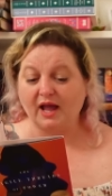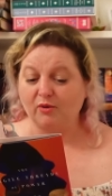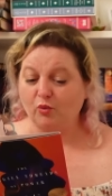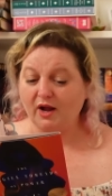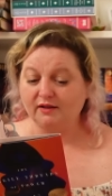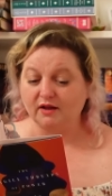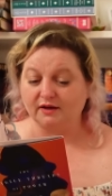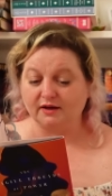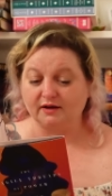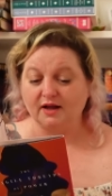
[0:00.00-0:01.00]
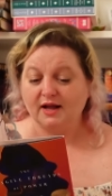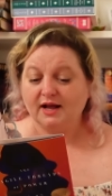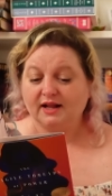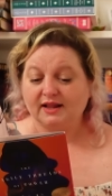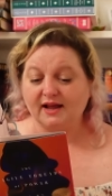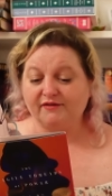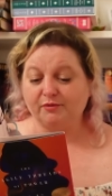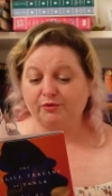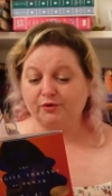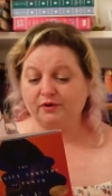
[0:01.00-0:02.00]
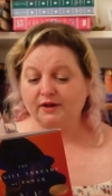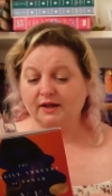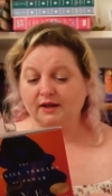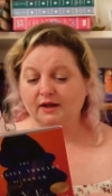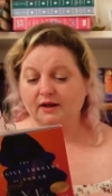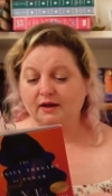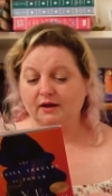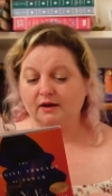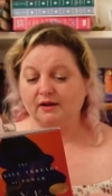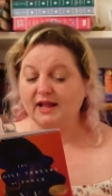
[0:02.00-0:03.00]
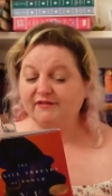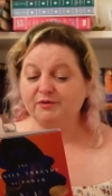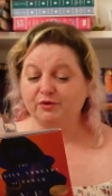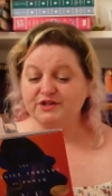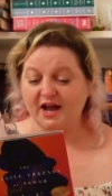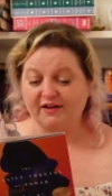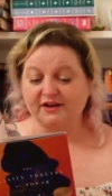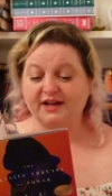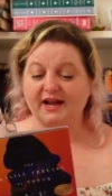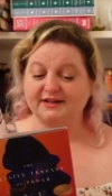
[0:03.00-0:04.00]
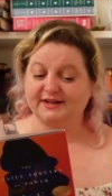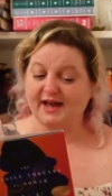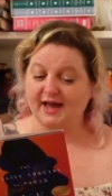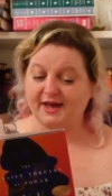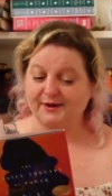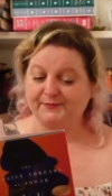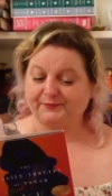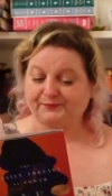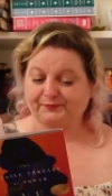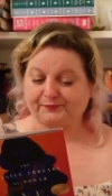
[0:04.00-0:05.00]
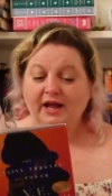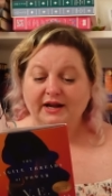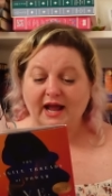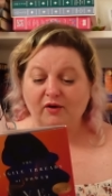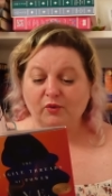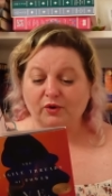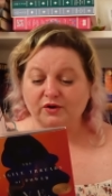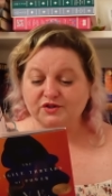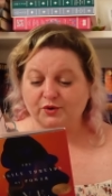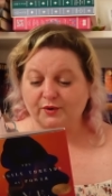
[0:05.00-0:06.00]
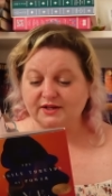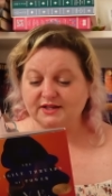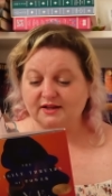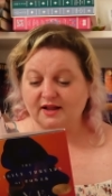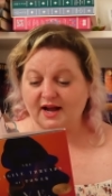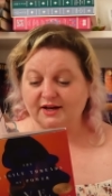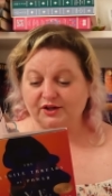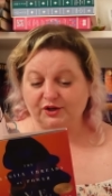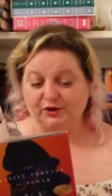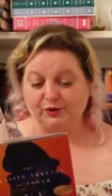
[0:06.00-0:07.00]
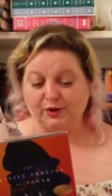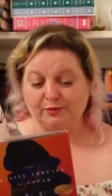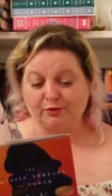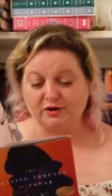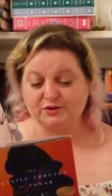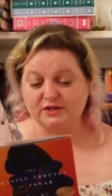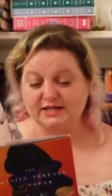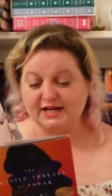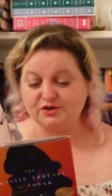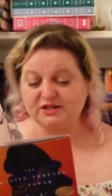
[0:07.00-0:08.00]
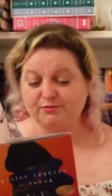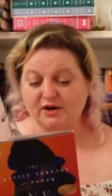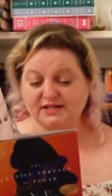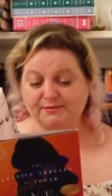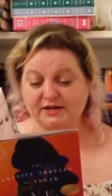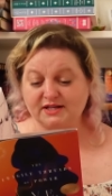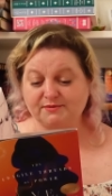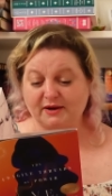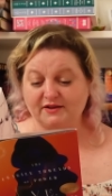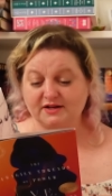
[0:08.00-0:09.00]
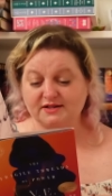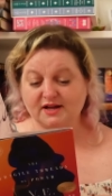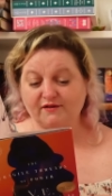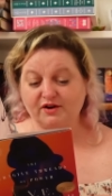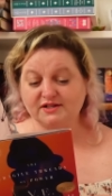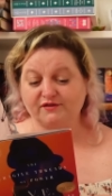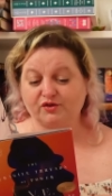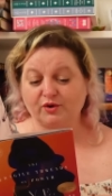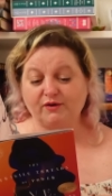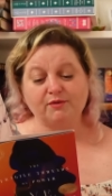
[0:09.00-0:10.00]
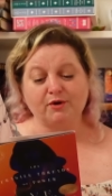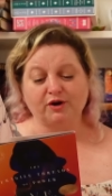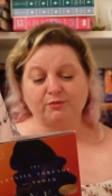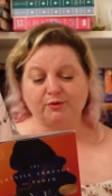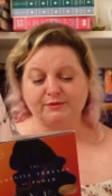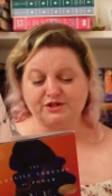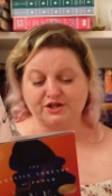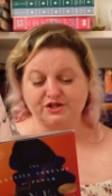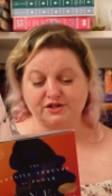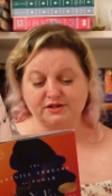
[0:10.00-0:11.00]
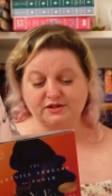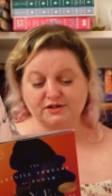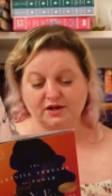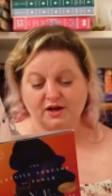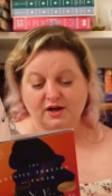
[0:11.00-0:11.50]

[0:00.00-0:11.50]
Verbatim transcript: And White London, left brutally left to brutality and decay. Now the worlds are going to collide anew, brought to a dangerous precipice by the discoveries of three remarkable magicians.